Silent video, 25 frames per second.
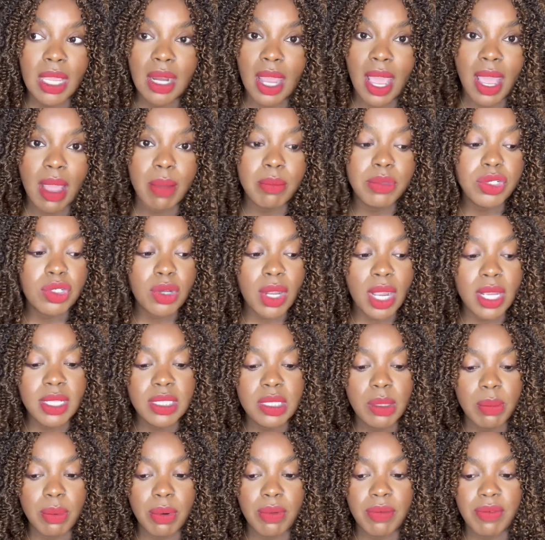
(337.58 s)
And I'm
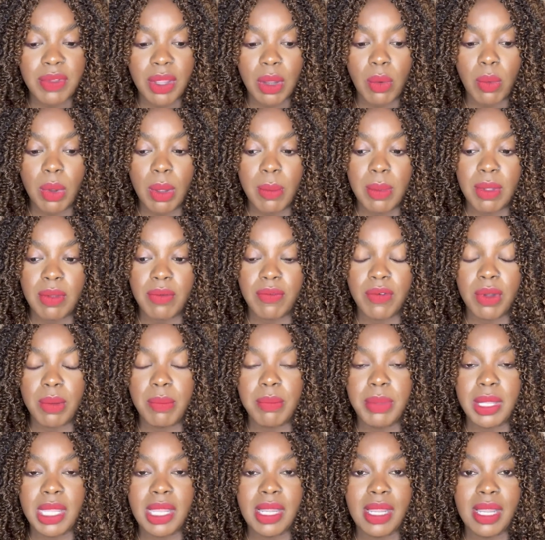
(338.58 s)
trying to prevent women
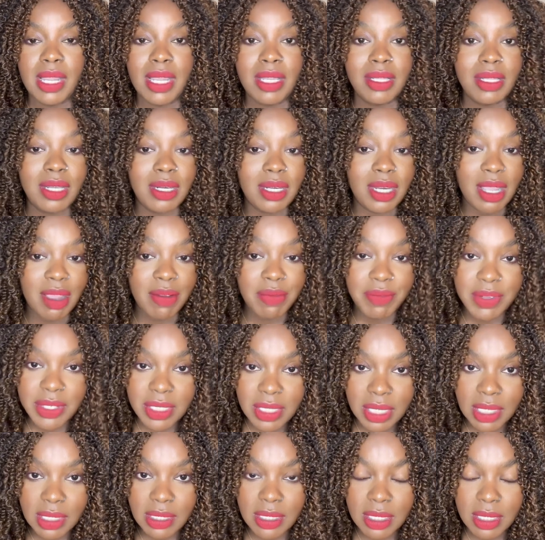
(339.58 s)
from being in the
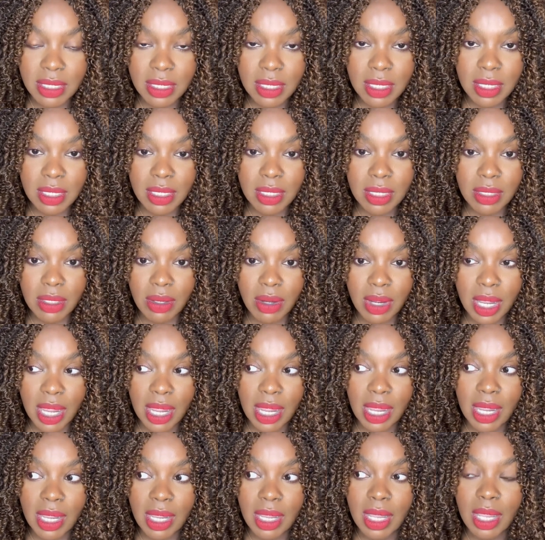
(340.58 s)
deficit,
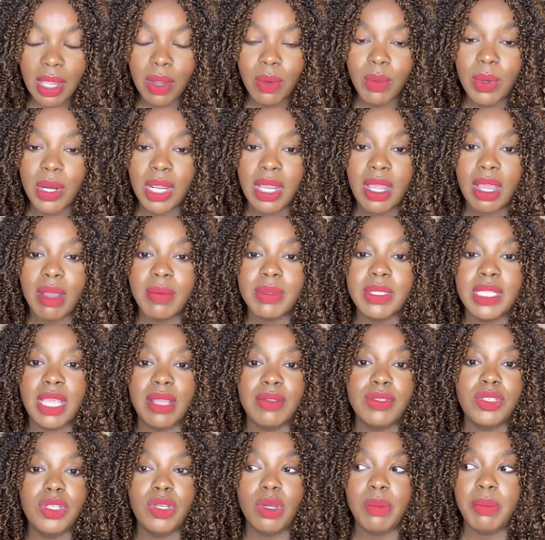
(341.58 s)
okay, when it comes
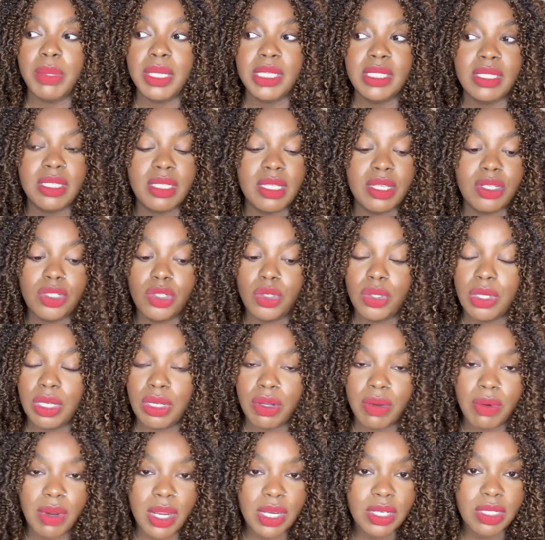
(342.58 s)
down to your business, because you
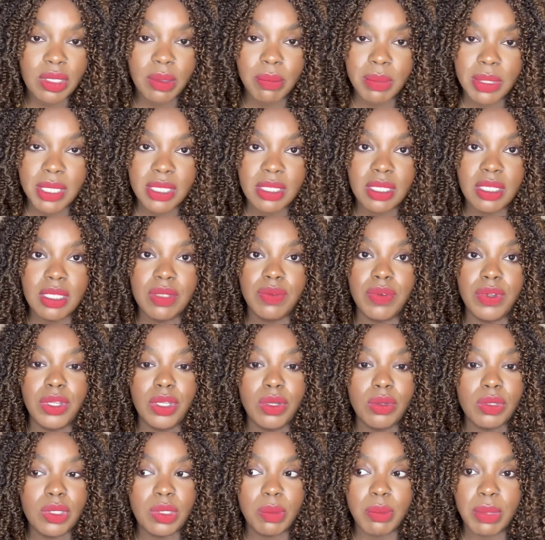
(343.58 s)
didn't create your business for
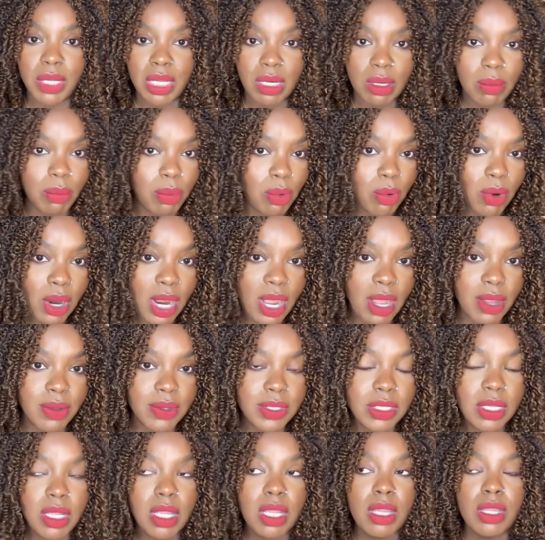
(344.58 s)
you to be in a
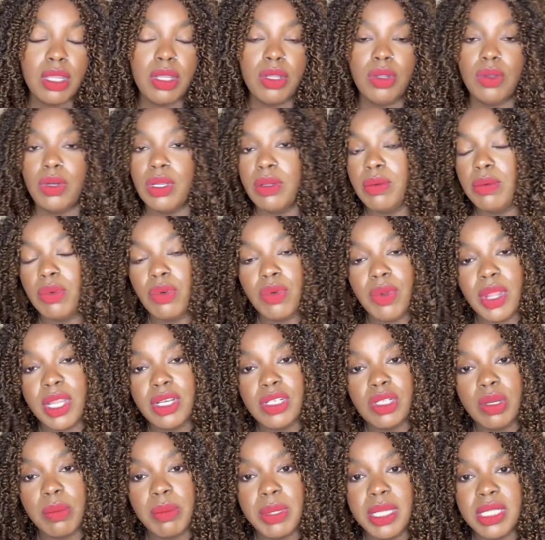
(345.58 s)
poorhouse. You didn't
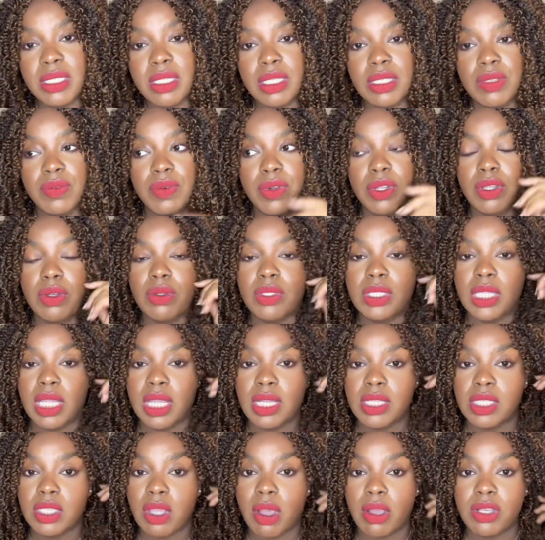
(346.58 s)
create your business for you
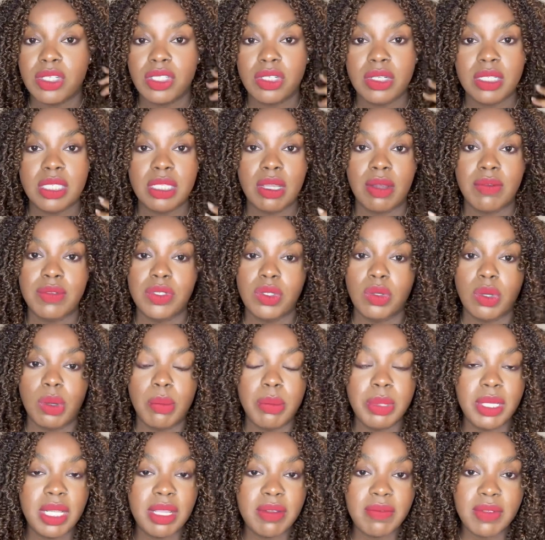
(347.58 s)
to exhaust yourself to
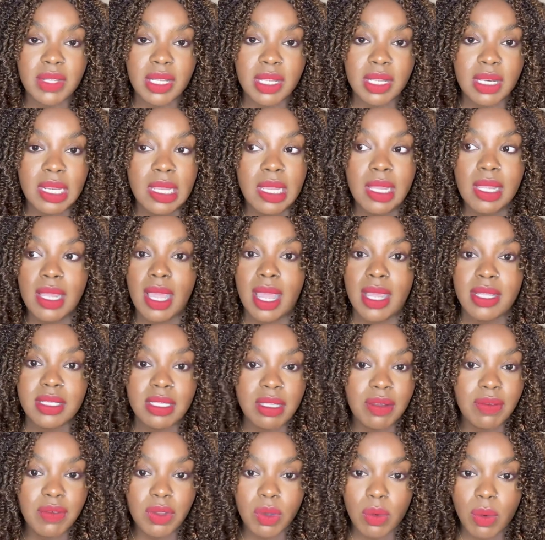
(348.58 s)
oblivion
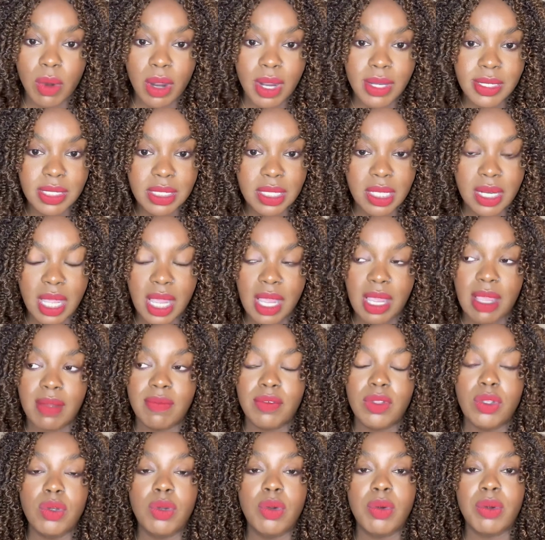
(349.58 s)
as if you are a
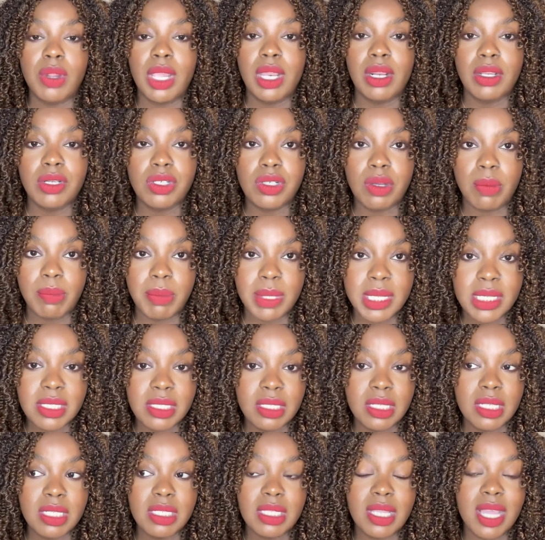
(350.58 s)
slave. You created your
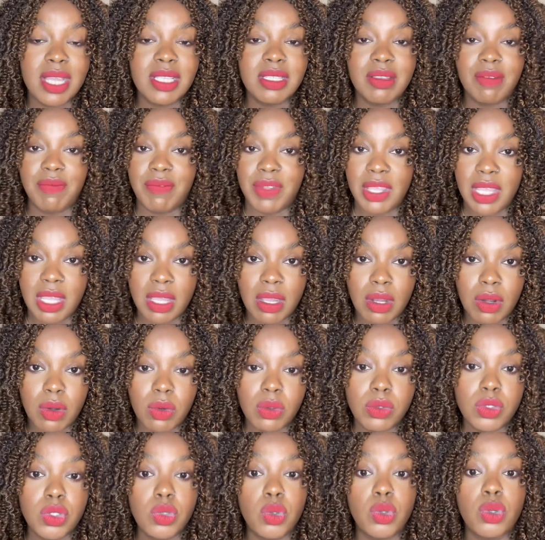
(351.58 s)
business as a
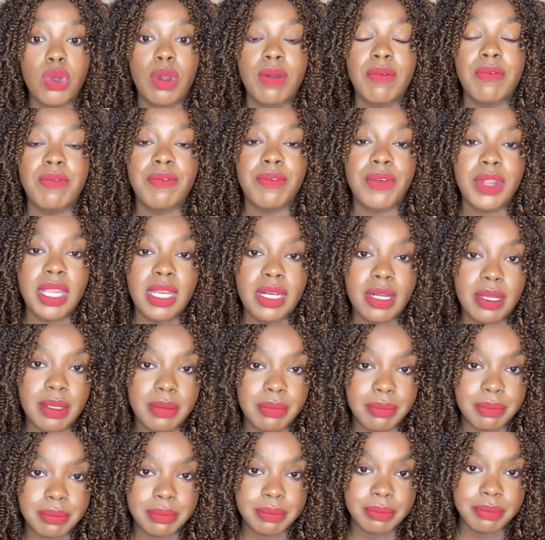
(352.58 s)
vehicle to your
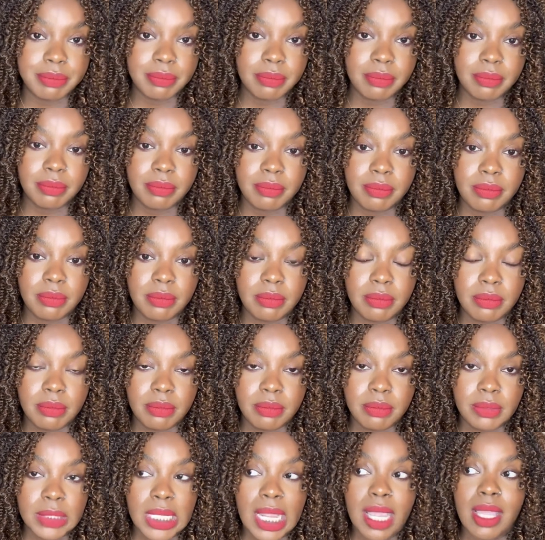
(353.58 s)
freedom.
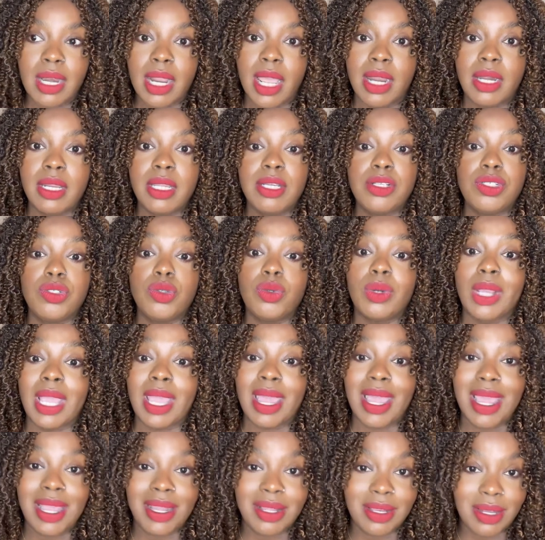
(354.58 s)
And I need you
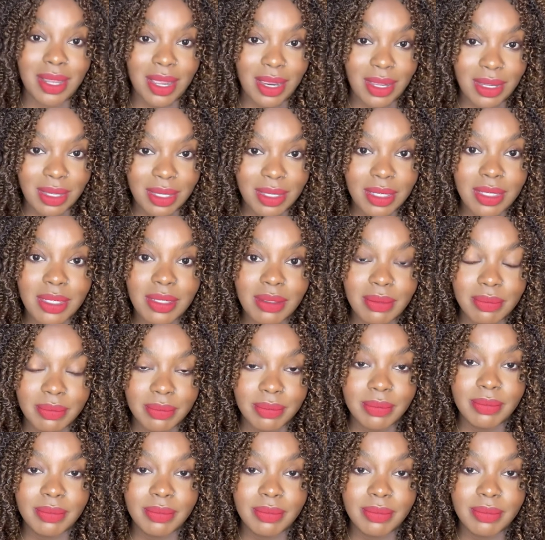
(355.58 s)
to act like it.